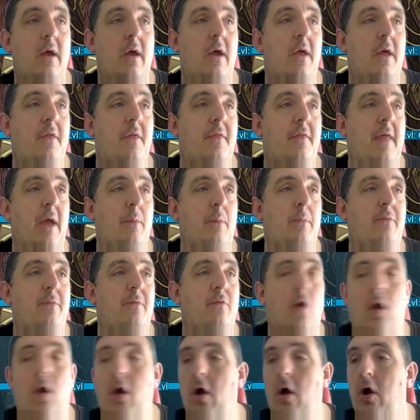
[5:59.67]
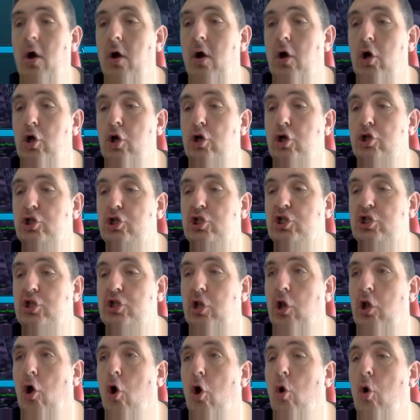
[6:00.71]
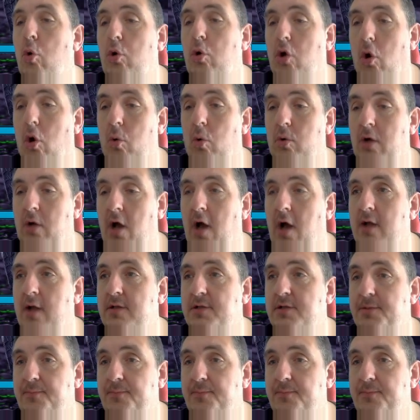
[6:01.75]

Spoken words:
Then we've got Slow Coldheart.